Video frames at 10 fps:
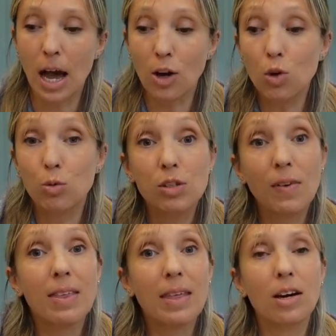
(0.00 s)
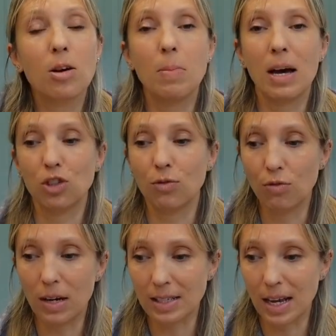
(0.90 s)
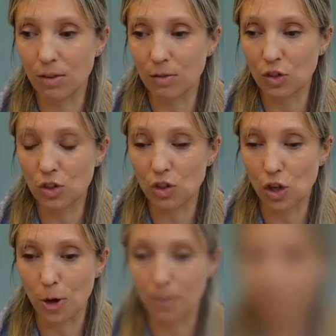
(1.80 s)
and cultivate that compassion for ourselves too.